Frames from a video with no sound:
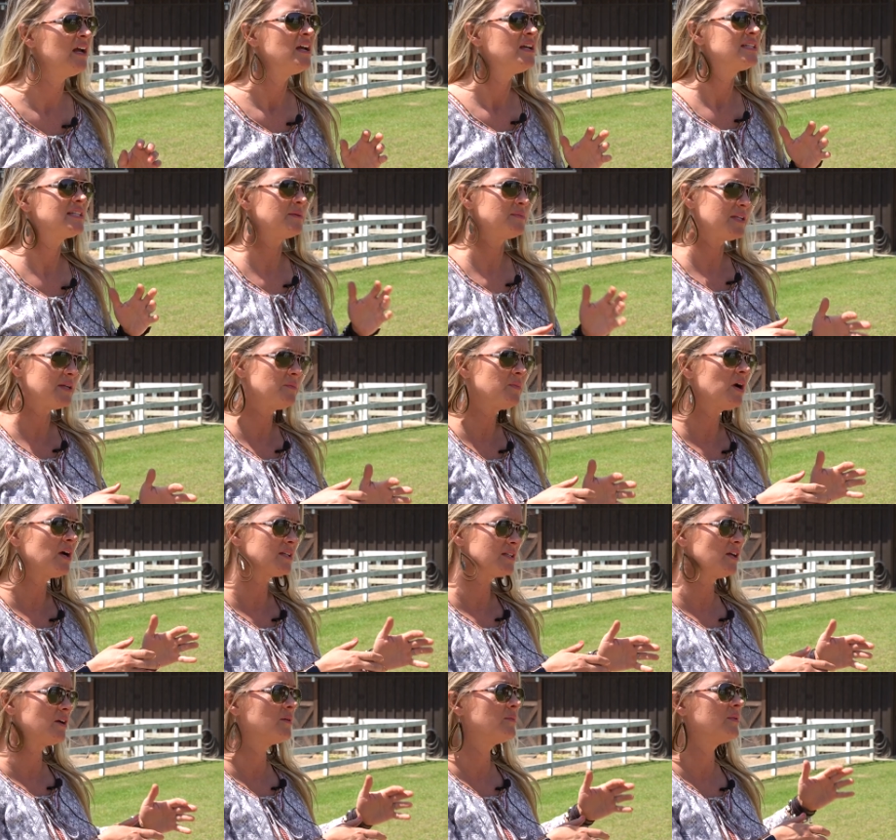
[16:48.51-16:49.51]
September,
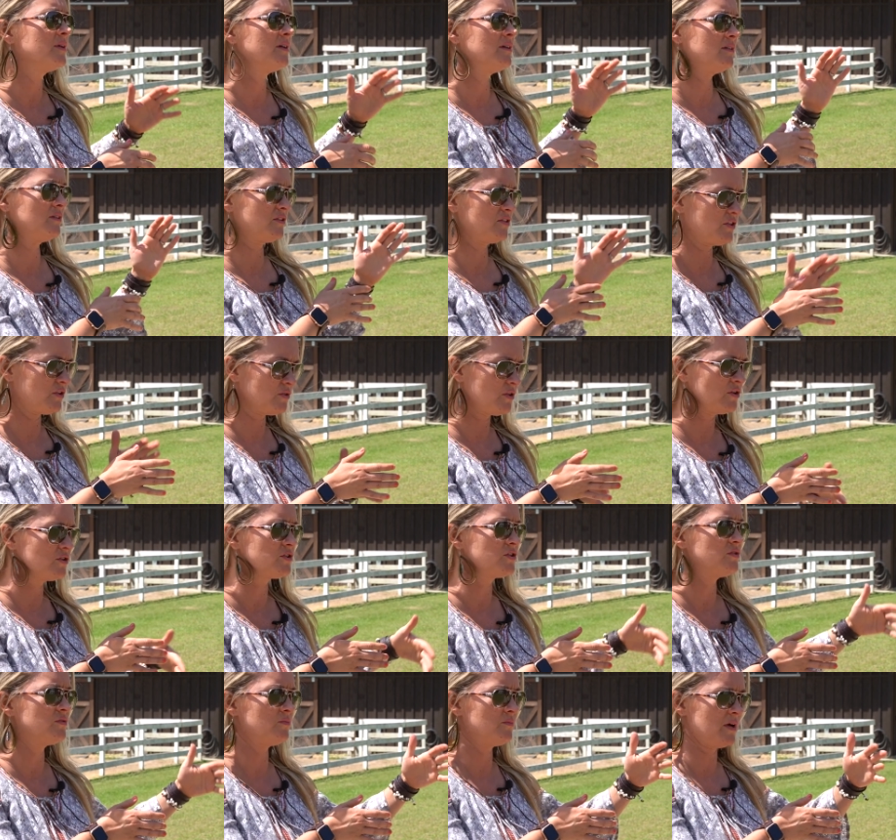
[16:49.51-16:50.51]
October, through those
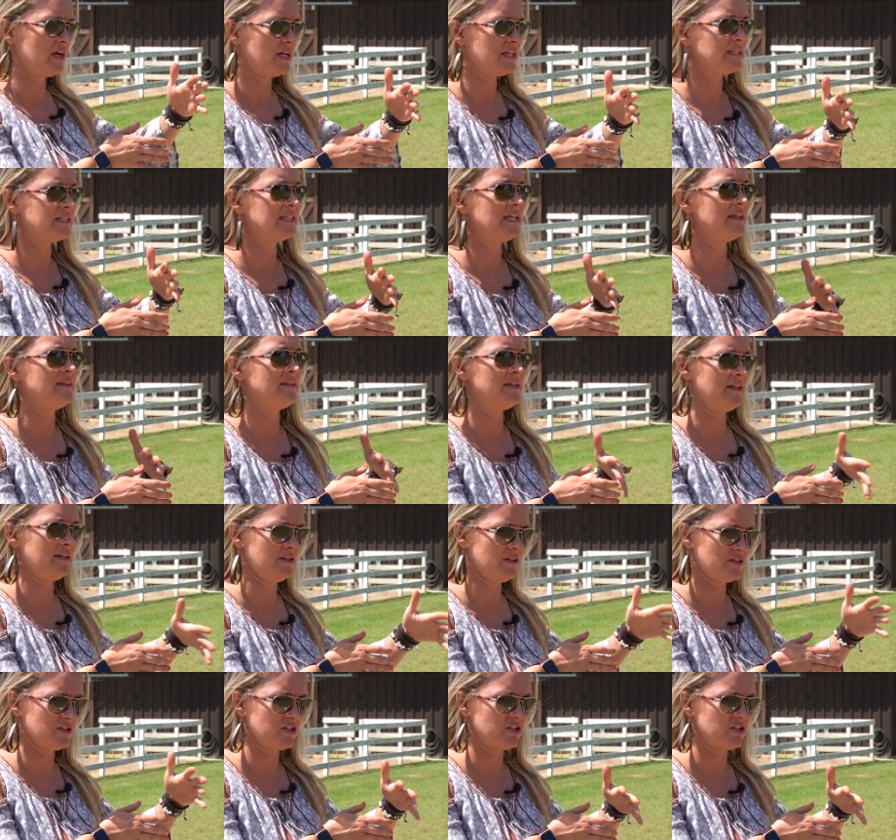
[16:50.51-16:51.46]
two months, and then